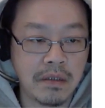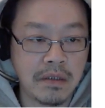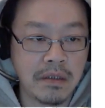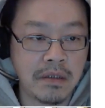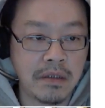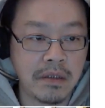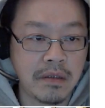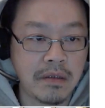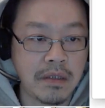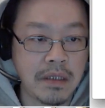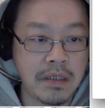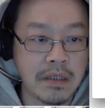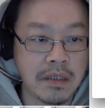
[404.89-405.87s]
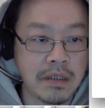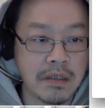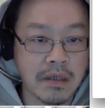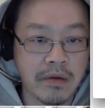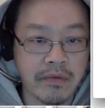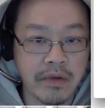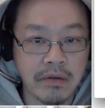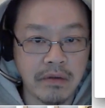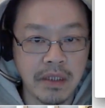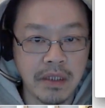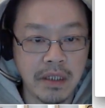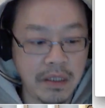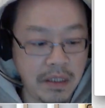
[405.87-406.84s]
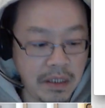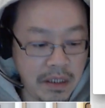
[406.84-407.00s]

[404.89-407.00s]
show this in Safari,